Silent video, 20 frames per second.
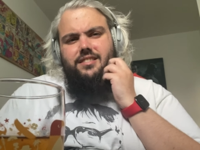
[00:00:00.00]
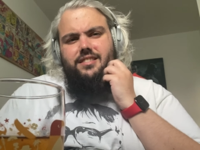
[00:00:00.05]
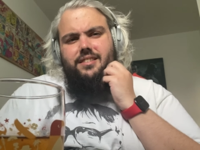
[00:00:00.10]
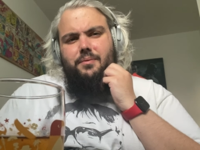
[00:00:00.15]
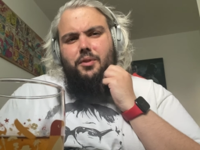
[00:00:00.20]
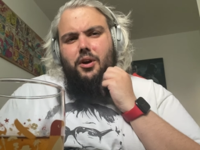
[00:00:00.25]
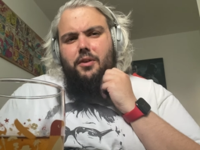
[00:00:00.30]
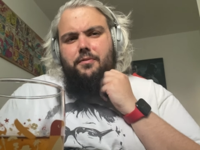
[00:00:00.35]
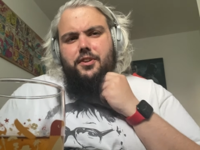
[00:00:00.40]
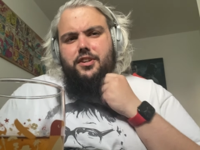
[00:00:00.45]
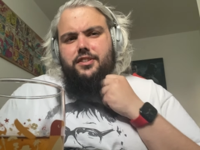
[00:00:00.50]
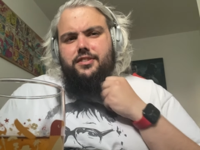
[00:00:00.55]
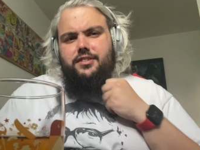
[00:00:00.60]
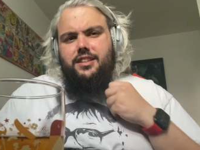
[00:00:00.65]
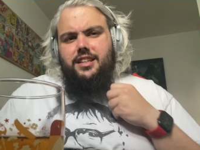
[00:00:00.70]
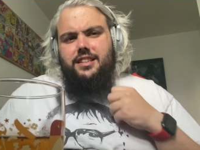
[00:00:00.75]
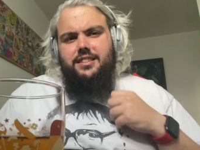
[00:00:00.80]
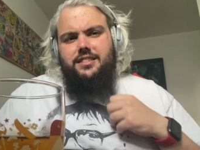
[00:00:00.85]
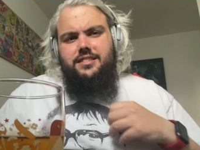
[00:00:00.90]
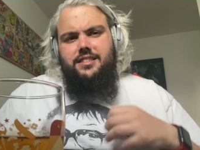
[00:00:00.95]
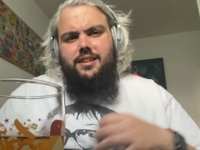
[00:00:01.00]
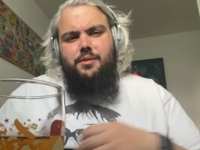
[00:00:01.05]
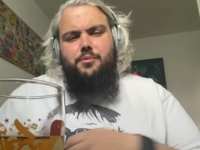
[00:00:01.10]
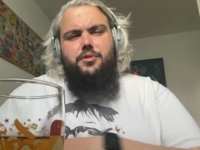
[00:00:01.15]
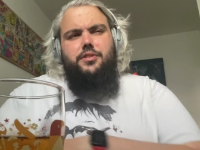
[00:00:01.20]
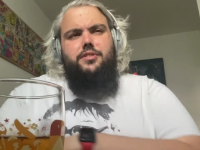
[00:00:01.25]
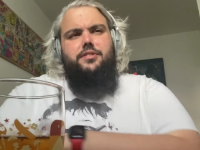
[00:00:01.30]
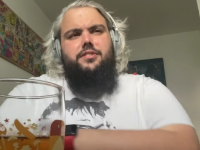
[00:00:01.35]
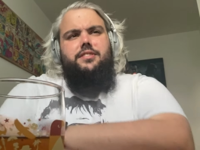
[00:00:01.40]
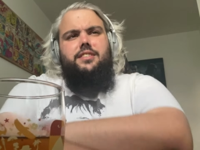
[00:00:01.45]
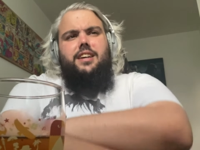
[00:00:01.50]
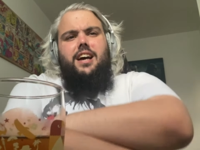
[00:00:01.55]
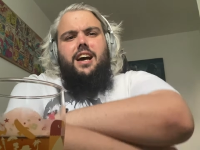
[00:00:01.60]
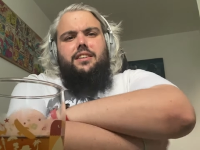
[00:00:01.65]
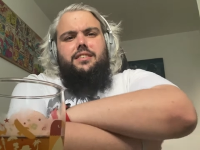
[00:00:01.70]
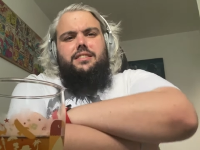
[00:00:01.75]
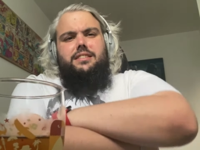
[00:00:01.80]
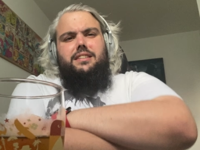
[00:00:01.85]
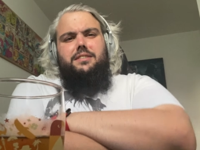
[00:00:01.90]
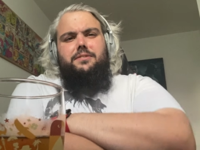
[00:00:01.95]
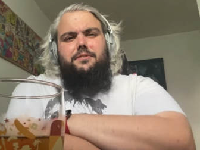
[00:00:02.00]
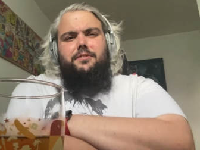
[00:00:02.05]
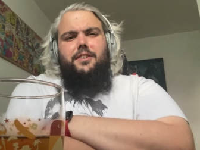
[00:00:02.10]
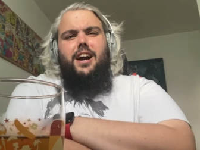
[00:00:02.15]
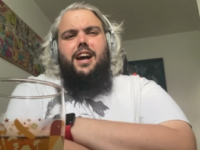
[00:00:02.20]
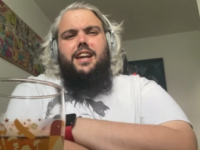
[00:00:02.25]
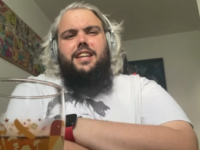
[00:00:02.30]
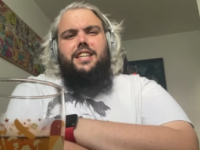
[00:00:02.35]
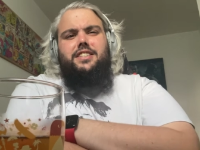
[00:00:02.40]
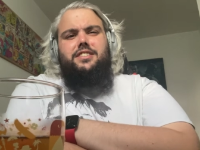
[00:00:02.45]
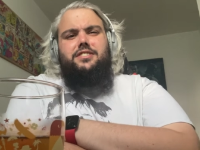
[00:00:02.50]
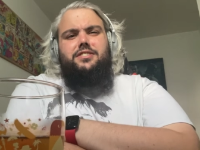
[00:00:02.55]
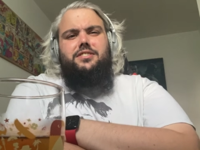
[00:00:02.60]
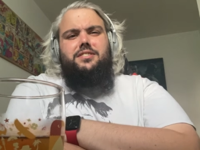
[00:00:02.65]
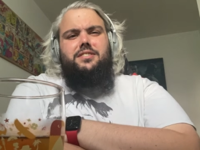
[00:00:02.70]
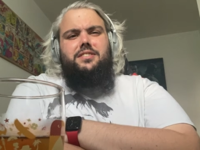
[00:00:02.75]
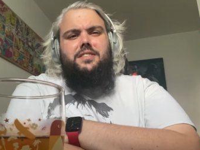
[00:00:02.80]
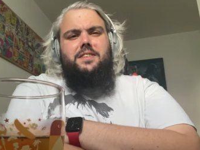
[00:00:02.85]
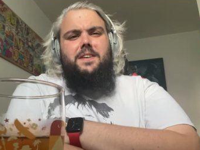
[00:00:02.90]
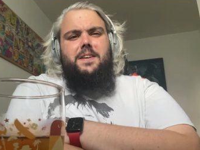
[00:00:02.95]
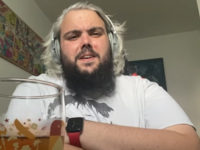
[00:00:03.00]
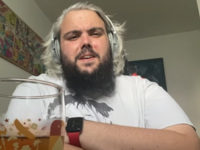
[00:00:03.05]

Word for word: I'm not averse to, like, the sourness and tartness, that's fine, it's just,